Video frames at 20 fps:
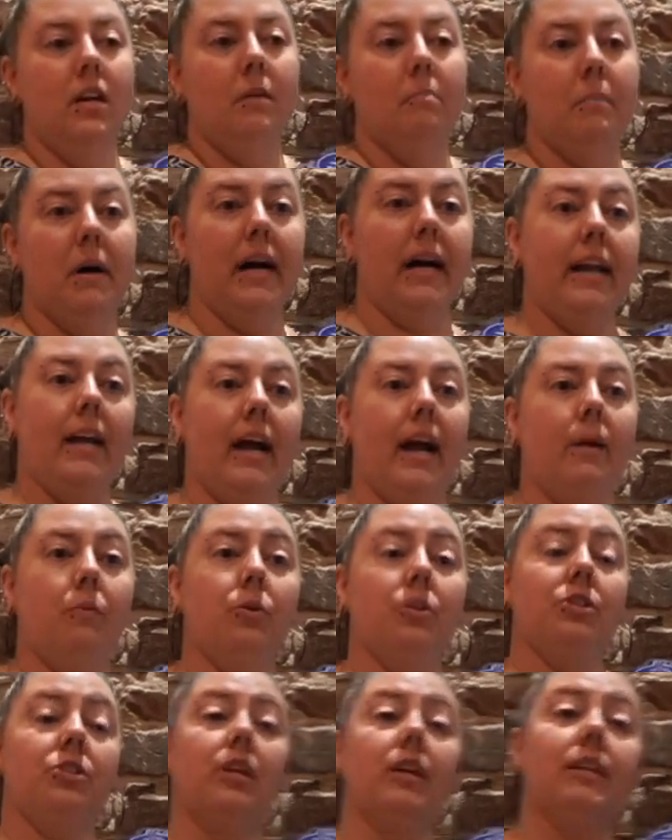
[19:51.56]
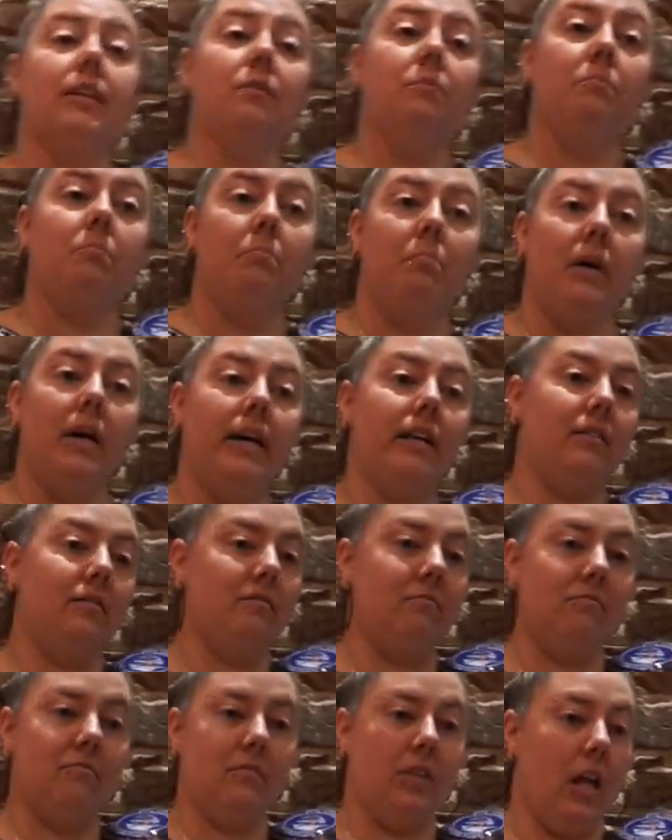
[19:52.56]
But I wish nothing but
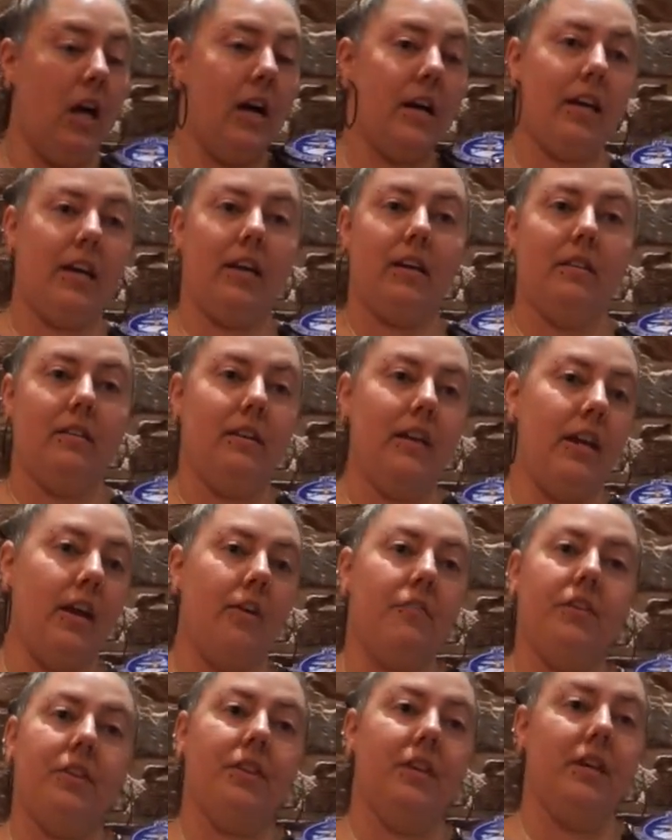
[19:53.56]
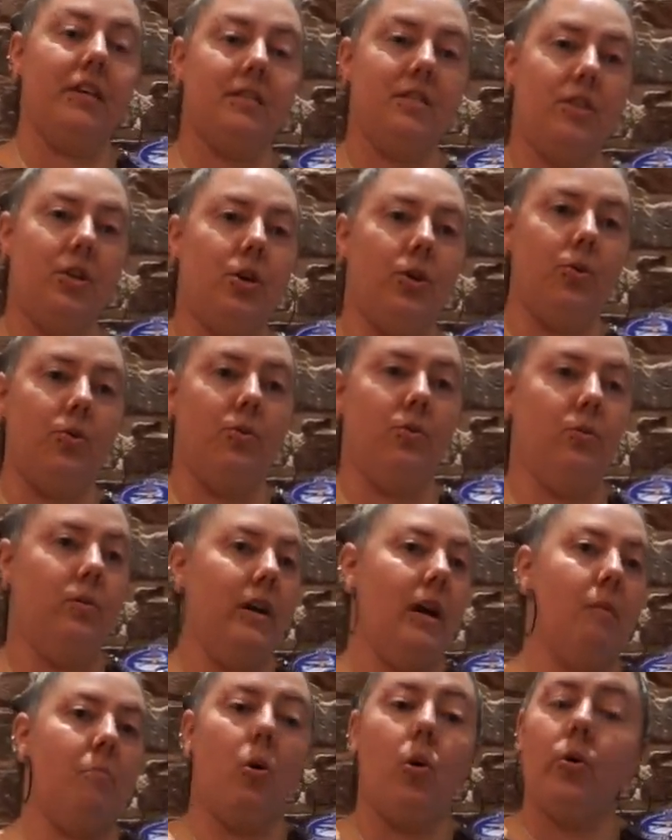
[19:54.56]
luck and everything to you.
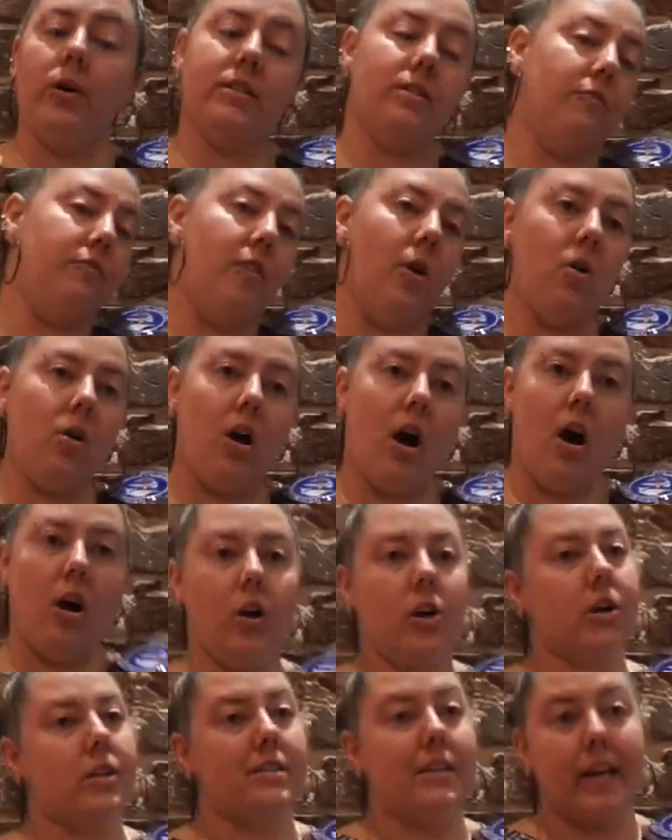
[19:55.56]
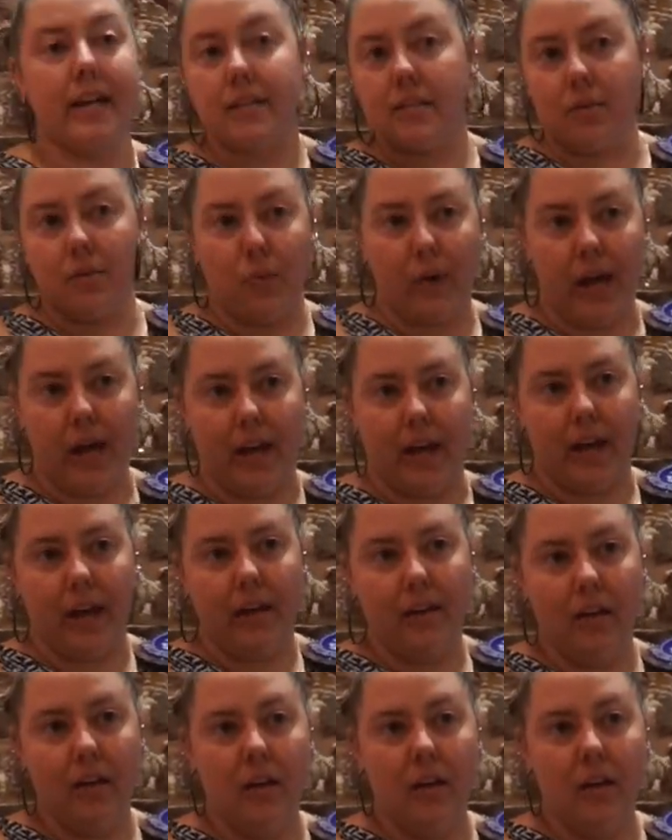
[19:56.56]
I'm always a phone caller or text away